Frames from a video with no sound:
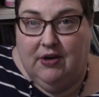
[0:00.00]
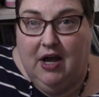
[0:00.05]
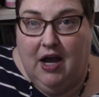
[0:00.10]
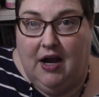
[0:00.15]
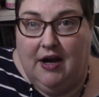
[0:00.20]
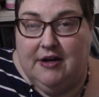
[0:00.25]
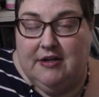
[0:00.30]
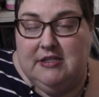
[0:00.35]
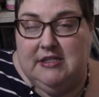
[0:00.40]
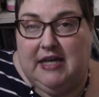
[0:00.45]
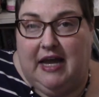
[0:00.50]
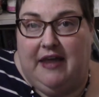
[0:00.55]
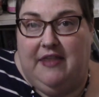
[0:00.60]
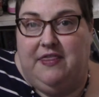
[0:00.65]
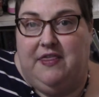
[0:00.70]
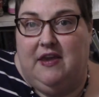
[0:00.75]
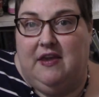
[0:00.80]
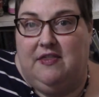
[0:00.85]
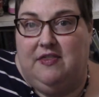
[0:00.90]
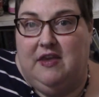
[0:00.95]
cards. I
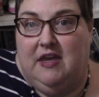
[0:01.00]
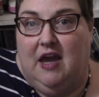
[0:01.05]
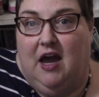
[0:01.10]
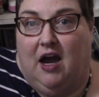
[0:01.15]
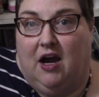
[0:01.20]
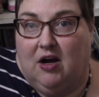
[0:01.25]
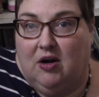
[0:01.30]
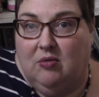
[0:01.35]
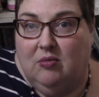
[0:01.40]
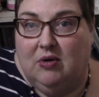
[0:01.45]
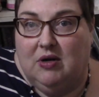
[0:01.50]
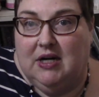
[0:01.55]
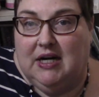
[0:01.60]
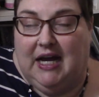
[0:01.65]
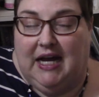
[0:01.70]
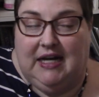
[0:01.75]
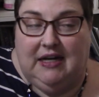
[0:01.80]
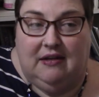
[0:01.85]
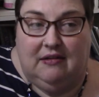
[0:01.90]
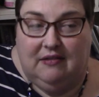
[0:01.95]
think the
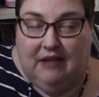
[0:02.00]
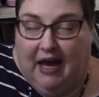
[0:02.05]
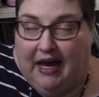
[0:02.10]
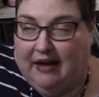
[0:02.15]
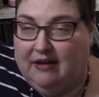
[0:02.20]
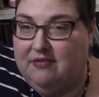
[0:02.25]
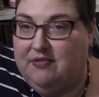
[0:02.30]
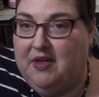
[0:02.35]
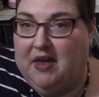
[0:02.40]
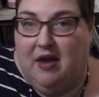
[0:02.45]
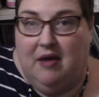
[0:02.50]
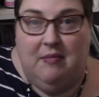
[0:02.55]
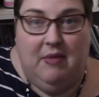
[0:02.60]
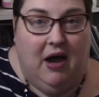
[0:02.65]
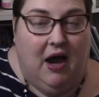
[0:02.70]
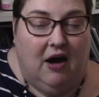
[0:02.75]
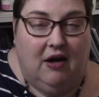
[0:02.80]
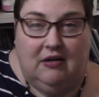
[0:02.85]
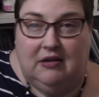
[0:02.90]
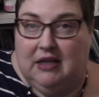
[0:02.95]
artwork on a lot of them
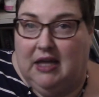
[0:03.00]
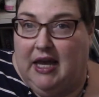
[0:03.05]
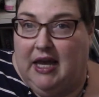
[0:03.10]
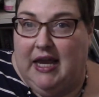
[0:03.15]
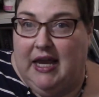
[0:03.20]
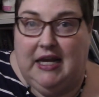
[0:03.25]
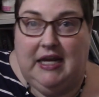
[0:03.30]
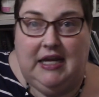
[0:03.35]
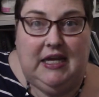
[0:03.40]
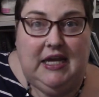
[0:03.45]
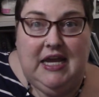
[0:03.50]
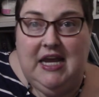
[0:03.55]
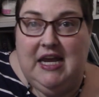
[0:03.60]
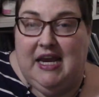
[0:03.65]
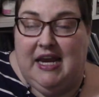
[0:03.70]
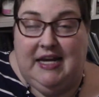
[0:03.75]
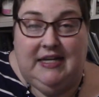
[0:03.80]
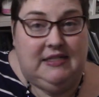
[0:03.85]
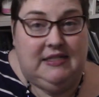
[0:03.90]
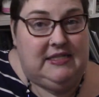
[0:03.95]
are like
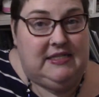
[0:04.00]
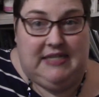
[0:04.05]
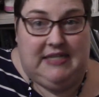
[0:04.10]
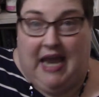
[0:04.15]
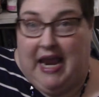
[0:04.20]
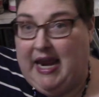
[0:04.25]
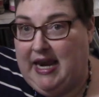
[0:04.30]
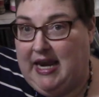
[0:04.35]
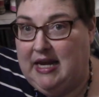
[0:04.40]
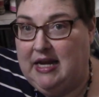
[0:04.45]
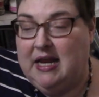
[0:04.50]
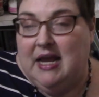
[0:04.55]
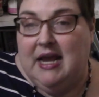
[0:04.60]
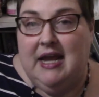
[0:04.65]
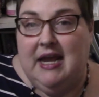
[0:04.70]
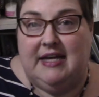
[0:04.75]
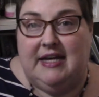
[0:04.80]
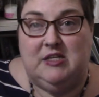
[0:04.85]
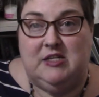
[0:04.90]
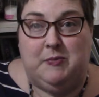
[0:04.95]
insane,
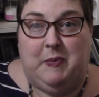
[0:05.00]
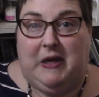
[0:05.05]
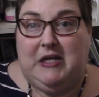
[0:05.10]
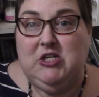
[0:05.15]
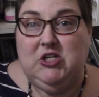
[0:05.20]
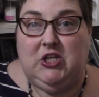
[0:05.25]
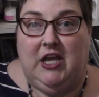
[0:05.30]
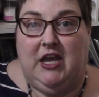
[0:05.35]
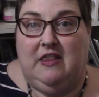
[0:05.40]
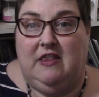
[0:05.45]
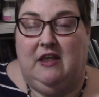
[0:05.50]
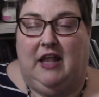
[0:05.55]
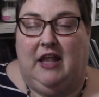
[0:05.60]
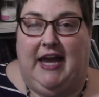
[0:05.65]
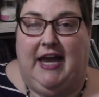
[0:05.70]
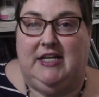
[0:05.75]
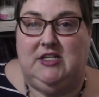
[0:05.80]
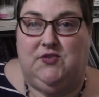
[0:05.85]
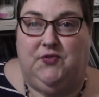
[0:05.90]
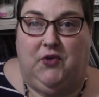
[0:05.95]
especially in the
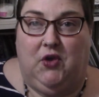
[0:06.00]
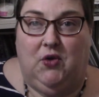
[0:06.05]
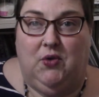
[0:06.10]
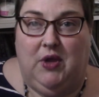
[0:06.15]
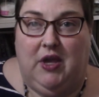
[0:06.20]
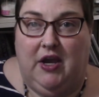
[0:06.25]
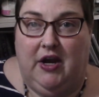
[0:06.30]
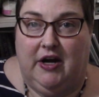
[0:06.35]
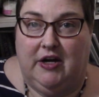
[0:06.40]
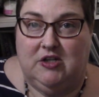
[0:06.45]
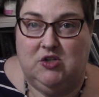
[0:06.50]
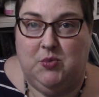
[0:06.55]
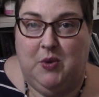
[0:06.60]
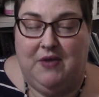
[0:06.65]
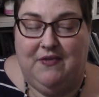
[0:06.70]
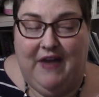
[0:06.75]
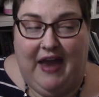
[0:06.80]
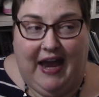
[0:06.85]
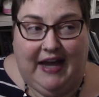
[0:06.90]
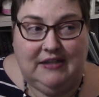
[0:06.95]
last few years.
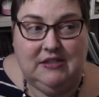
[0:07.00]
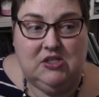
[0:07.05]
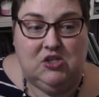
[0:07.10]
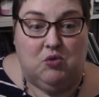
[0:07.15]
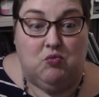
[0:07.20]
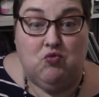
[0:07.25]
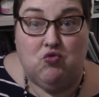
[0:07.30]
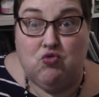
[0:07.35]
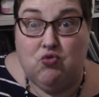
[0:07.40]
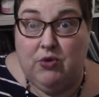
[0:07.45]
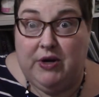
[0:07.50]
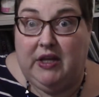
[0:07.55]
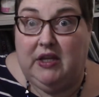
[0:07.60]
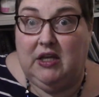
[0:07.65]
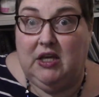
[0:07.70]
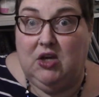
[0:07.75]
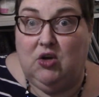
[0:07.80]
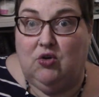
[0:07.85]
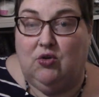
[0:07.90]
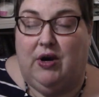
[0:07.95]
We've had some
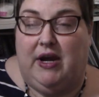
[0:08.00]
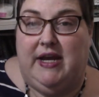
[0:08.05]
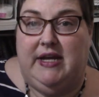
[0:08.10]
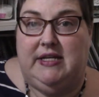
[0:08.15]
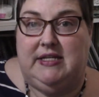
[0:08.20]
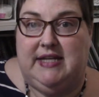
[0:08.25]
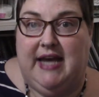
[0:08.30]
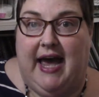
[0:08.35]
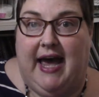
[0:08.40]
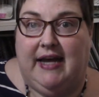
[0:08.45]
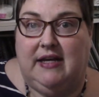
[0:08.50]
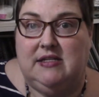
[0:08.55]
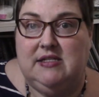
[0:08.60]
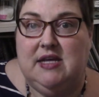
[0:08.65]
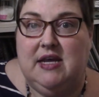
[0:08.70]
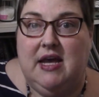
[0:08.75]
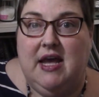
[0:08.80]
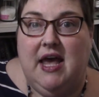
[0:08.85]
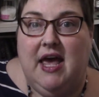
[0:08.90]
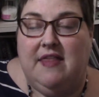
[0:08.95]
really great decks
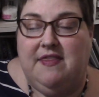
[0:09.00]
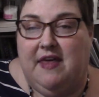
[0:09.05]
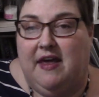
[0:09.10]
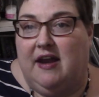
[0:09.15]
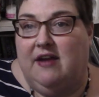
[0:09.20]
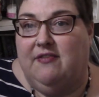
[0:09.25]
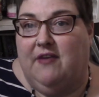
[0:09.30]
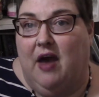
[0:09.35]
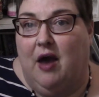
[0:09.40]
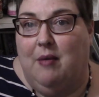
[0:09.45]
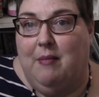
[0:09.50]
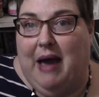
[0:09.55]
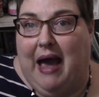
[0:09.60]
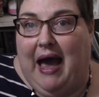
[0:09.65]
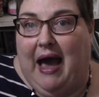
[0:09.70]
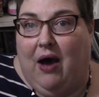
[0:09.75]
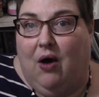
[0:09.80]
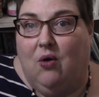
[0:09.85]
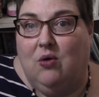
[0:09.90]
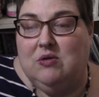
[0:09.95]
that have come
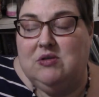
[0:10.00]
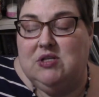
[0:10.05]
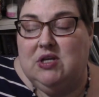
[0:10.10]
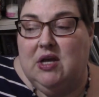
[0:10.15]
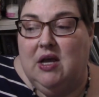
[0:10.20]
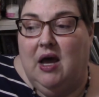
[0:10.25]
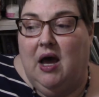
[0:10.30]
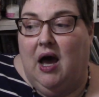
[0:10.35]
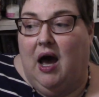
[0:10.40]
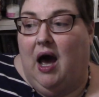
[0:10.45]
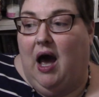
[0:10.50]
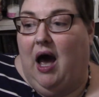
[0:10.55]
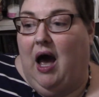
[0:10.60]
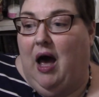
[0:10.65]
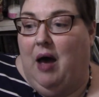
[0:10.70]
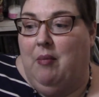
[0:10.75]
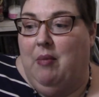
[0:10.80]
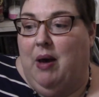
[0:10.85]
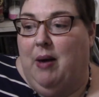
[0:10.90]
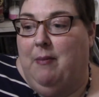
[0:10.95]
out.
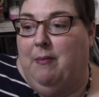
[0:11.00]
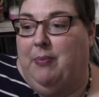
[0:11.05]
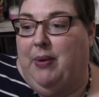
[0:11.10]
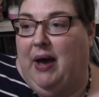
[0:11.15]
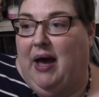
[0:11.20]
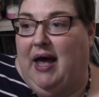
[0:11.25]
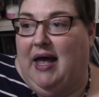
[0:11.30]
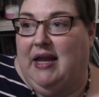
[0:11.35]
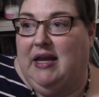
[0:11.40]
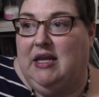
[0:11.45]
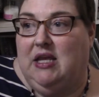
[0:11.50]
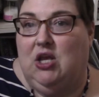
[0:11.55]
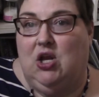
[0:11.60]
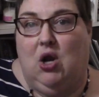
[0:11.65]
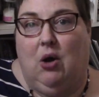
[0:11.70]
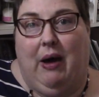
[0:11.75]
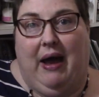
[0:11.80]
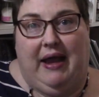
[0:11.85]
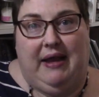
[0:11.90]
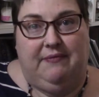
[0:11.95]
Um, but you
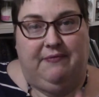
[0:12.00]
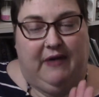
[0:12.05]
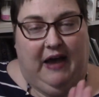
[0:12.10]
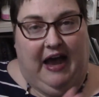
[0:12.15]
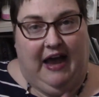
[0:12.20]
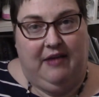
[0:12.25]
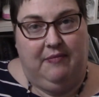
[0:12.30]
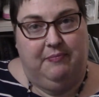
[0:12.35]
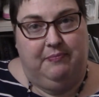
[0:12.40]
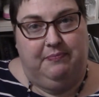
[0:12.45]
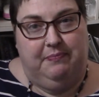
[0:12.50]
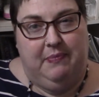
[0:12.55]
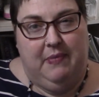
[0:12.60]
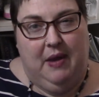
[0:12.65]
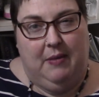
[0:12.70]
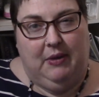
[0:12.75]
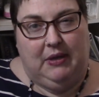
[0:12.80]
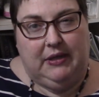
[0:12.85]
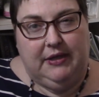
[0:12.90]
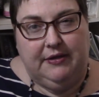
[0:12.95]
know, I, I
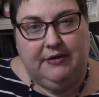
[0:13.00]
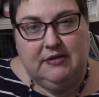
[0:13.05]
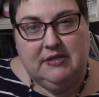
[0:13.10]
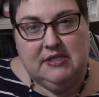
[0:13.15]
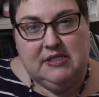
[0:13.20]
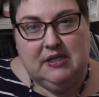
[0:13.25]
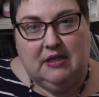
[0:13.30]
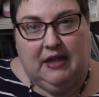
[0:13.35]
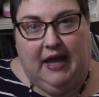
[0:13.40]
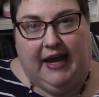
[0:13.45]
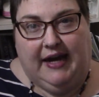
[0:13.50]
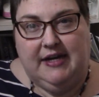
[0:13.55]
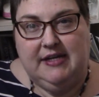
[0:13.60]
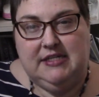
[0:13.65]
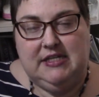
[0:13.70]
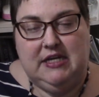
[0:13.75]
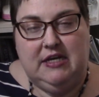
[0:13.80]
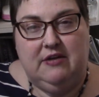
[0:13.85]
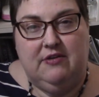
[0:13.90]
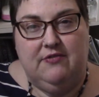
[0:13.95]
am a little
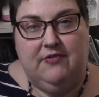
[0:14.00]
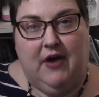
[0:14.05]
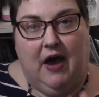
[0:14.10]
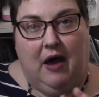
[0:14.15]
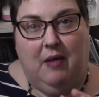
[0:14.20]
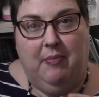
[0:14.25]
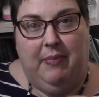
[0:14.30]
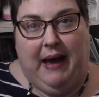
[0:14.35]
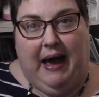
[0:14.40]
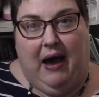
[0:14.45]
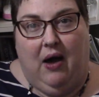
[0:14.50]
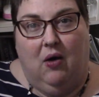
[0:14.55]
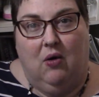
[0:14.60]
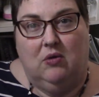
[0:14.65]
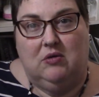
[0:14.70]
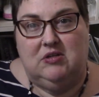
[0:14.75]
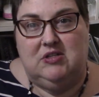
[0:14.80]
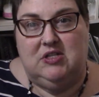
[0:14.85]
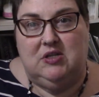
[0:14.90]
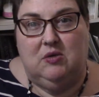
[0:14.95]
selective
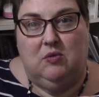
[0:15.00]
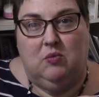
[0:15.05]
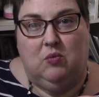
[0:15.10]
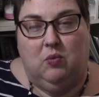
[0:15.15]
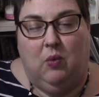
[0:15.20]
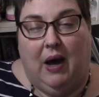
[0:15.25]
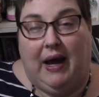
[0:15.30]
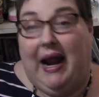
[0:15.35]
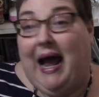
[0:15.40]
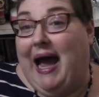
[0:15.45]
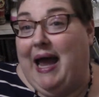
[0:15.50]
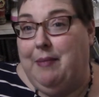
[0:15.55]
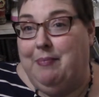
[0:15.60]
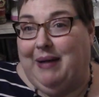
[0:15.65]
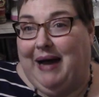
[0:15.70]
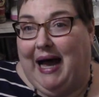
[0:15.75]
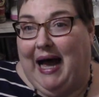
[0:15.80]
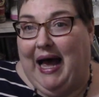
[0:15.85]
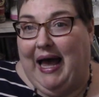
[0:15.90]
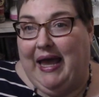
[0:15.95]
about what I
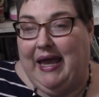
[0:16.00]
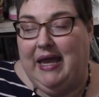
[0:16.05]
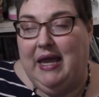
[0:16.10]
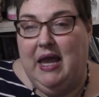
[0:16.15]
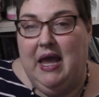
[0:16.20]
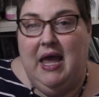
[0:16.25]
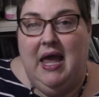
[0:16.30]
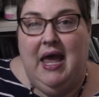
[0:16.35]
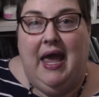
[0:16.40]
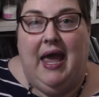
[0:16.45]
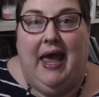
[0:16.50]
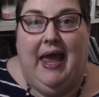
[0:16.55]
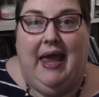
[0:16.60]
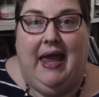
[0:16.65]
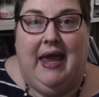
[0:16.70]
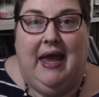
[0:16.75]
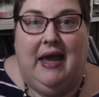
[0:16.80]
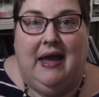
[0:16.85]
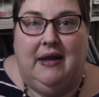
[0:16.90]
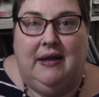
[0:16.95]
buy
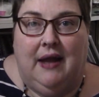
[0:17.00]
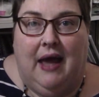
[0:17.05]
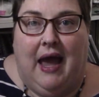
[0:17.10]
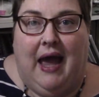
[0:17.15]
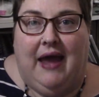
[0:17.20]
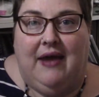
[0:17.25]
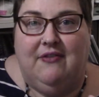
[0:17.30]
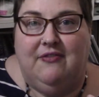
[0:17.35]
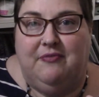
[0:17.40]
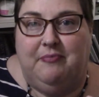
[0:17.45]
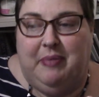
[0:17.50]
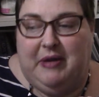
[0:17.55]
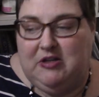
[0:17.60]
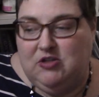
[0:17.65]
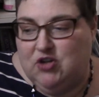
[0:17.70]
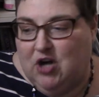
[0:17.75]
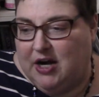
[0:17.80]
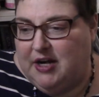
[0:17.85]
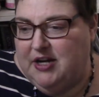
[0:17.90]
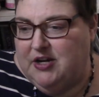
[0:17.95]
and I've been
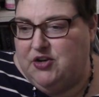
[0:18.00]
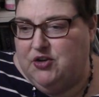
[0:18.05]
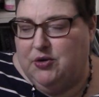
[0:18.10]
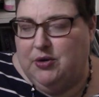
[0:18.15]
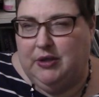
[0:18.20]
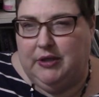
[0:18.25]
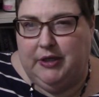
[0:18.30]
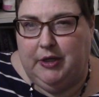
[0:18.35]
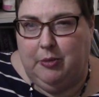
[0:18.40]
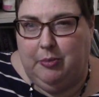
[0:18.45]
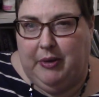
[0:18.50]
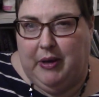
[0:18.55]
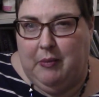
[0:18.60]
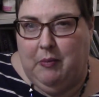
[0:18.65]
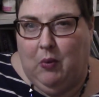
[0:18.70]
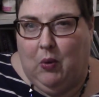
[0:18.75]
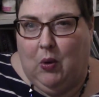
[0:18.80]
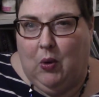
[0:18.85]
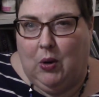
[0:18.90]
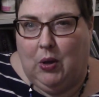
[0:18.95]
trying to do a little bit
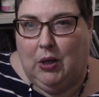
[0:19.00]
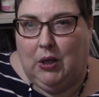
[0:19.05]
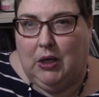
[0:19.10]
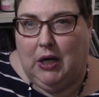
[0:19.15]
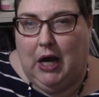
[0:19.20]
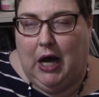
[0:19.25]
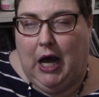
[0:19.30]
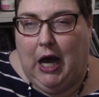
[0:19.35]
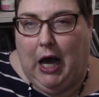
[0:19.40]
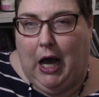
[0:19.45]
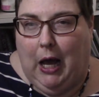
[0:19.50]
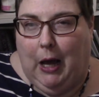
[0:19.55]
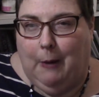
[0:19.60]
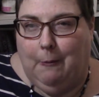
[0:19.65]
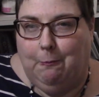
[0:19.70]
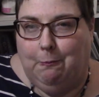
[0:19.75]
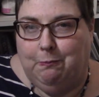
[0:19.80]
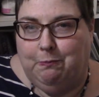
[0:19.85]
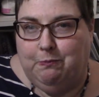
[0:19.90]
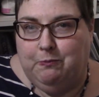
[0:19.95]
more
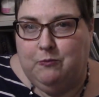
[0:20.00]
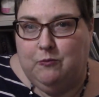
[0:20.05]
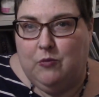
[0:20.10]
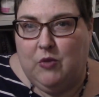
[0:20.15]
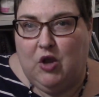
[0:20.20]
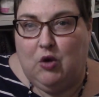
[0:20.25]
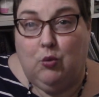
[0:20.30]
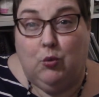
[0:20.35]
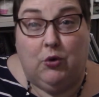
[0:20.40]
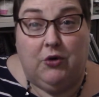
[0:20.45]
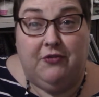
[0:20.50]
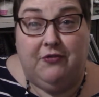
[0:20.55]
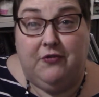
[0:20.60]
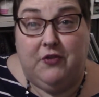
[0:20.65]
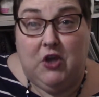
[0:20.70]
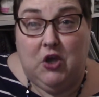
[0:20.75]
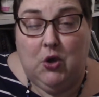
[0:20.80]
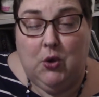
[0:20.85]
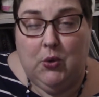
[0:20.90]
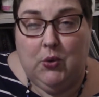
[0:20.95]
um,
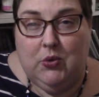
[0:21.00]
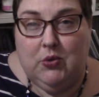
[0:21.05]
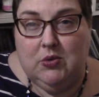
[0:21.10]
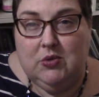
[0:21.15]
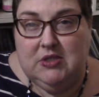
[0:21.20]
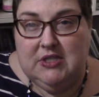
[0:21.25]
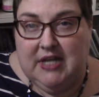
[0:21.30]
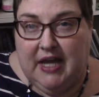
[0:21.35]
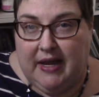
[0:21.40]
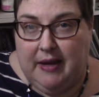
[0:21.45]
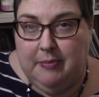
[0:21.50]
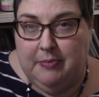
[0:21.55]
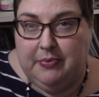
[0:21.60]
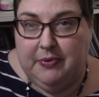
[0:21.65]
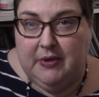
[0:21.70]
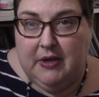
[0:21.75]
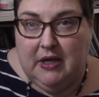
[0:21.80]
review type